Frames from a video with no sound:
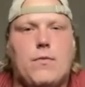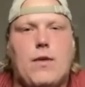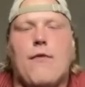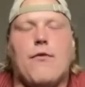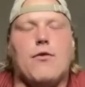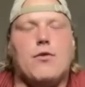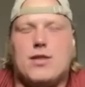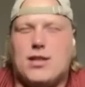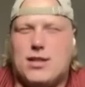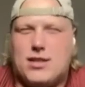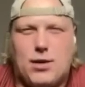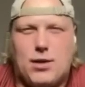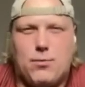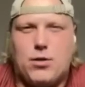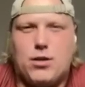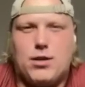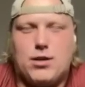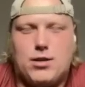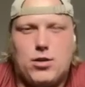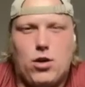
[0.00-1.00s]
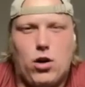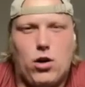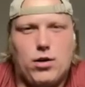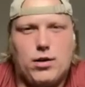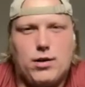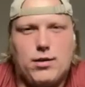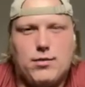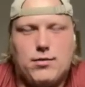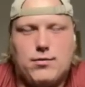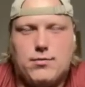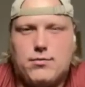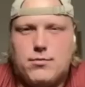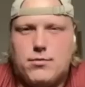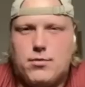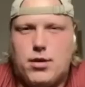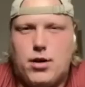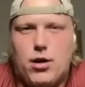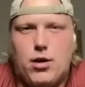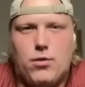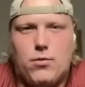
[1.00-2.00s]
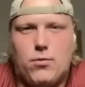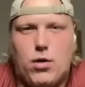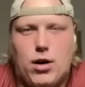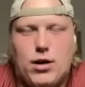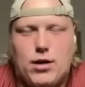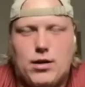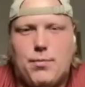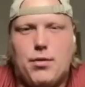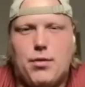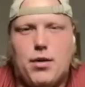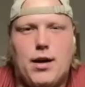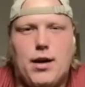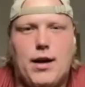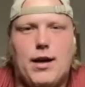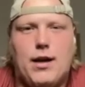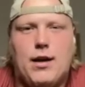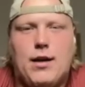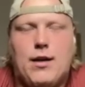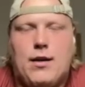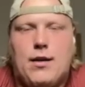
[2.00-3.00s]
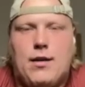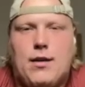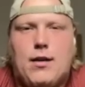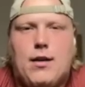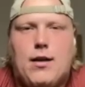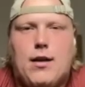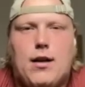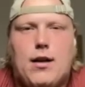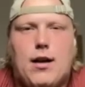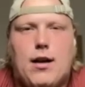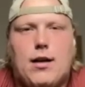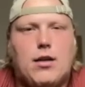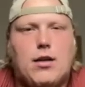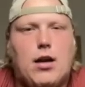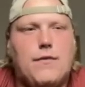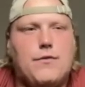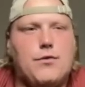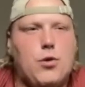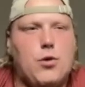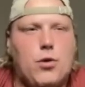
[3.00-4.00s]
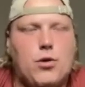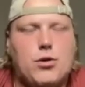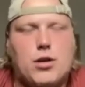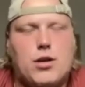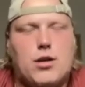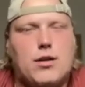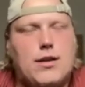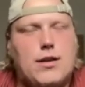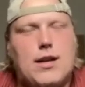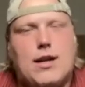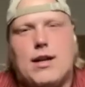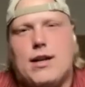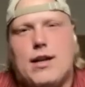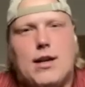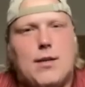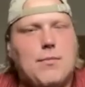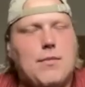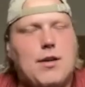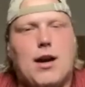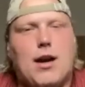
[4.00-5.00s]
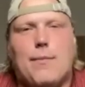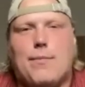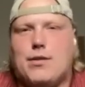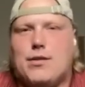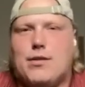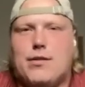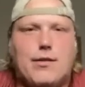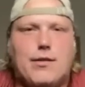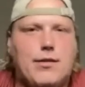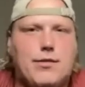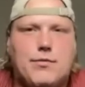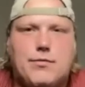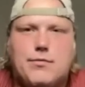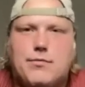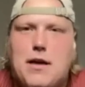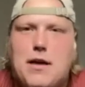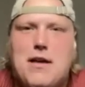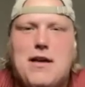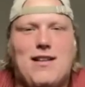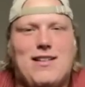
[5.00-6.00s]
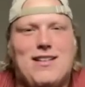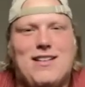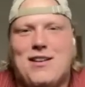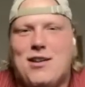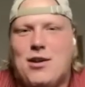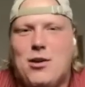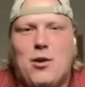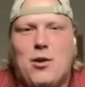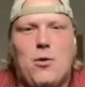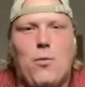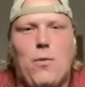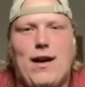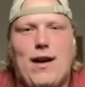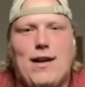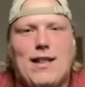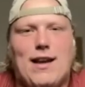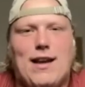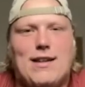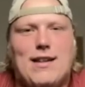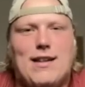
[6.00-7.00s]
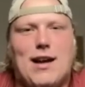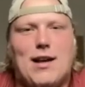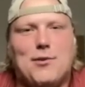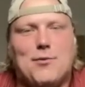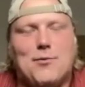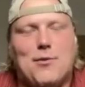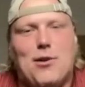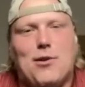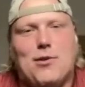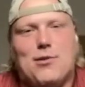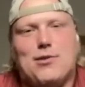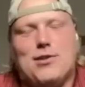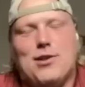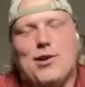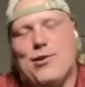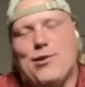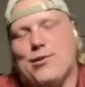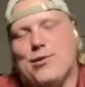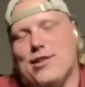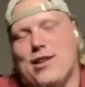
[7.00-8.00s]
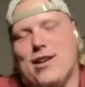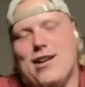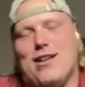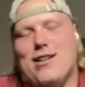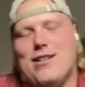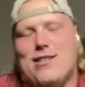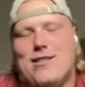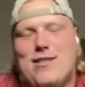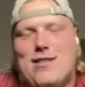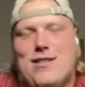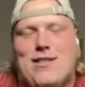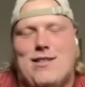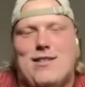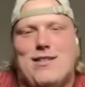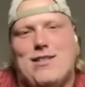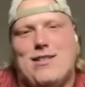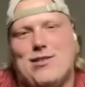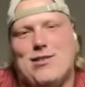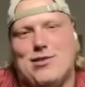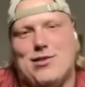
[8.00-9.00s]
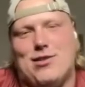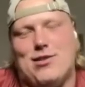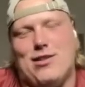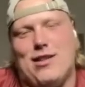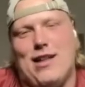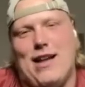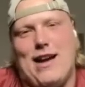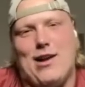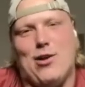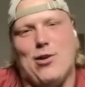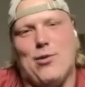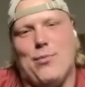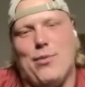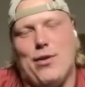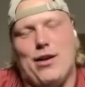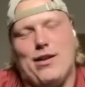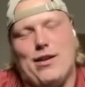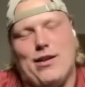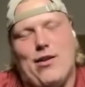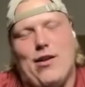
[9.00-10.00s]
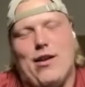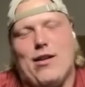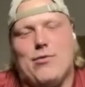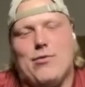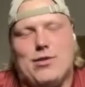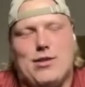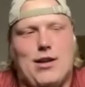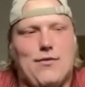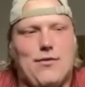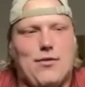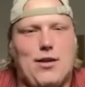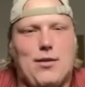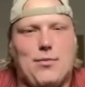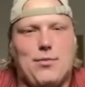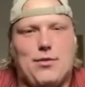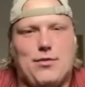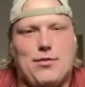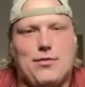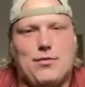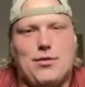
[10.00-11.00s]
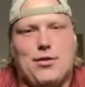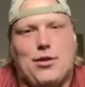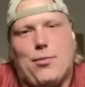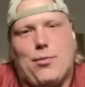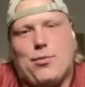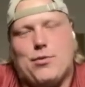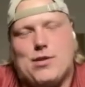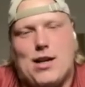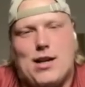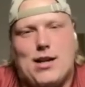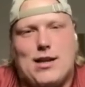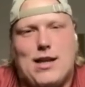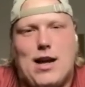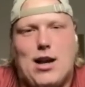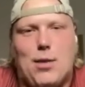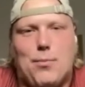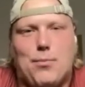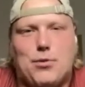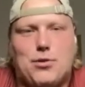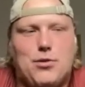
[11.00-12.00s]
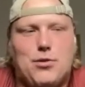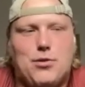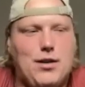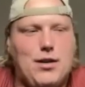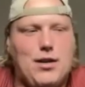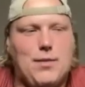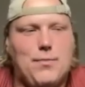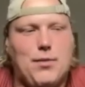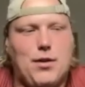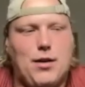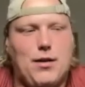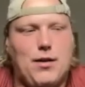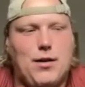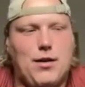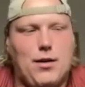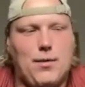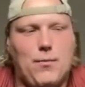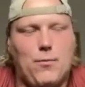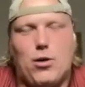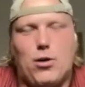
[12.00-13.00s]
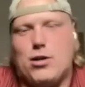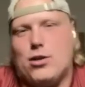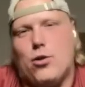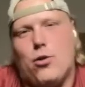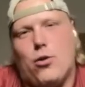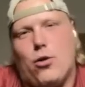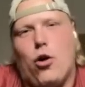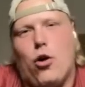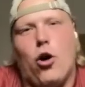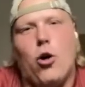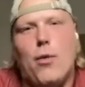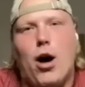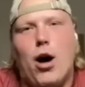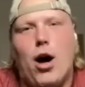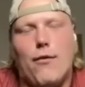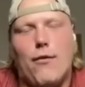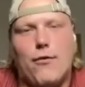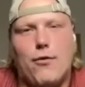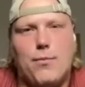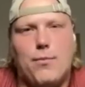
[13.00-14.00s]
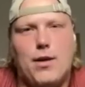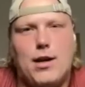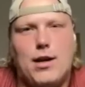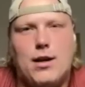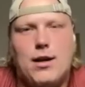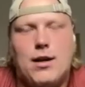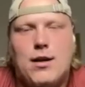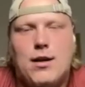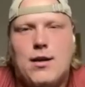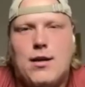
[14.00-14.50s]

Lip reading: ever since I really started, wanting to play. And I love Georgia, and they didn't hit me up until way late down the road. So it was a little later, but I was never able, presented that opportunity. But once Oklahoma offered me,